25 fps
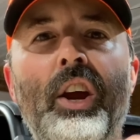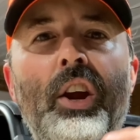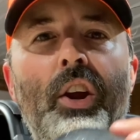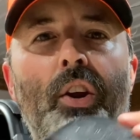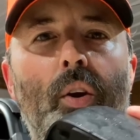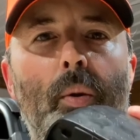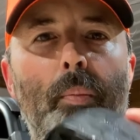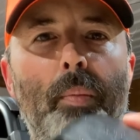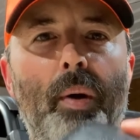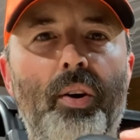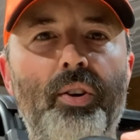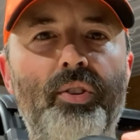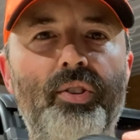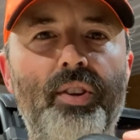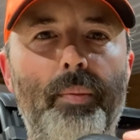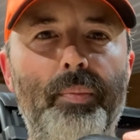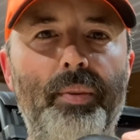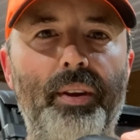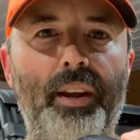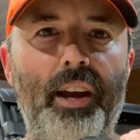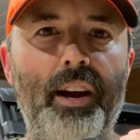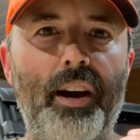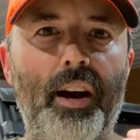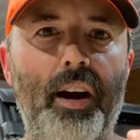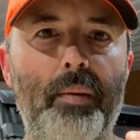You're going to burn
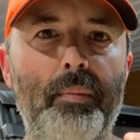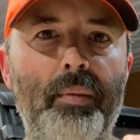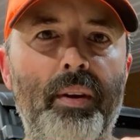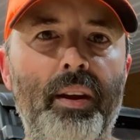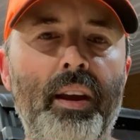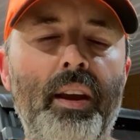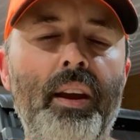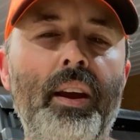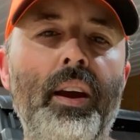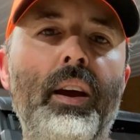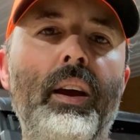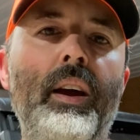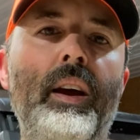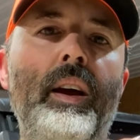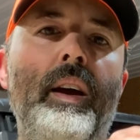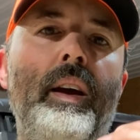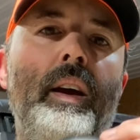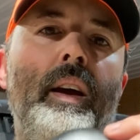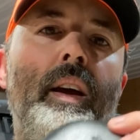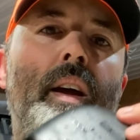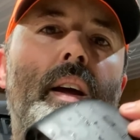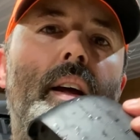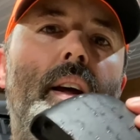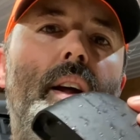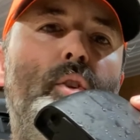something up.
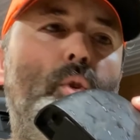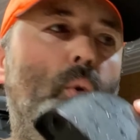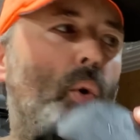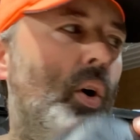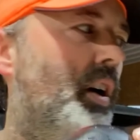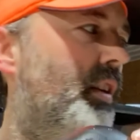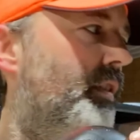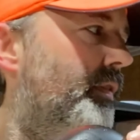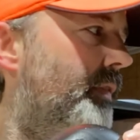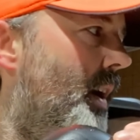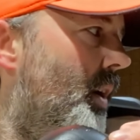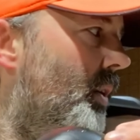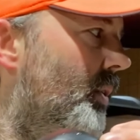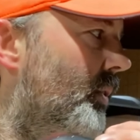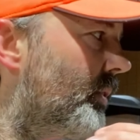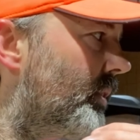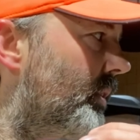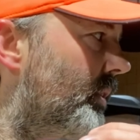12